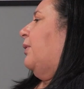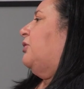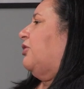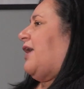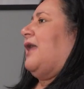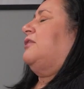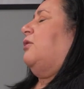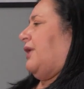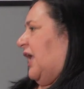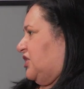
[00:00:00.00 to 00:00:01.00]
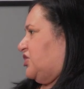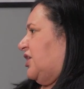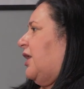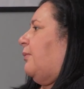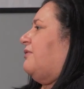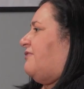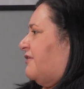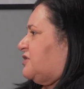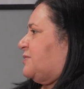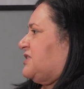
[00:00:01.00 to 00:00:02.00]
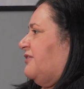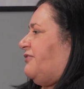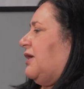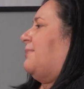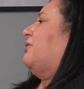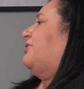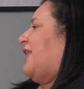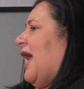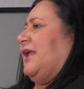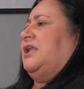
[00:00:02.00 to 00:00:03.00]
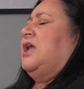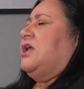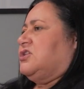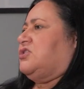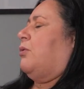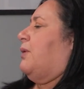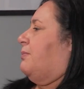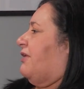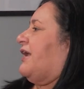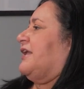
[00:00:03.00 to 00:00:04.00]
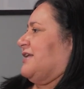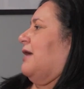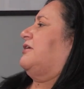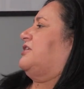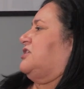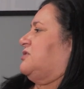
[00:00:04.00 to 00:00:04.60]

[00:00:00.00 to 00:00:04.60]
we look at location, and we're very specific about that. And so we break it down into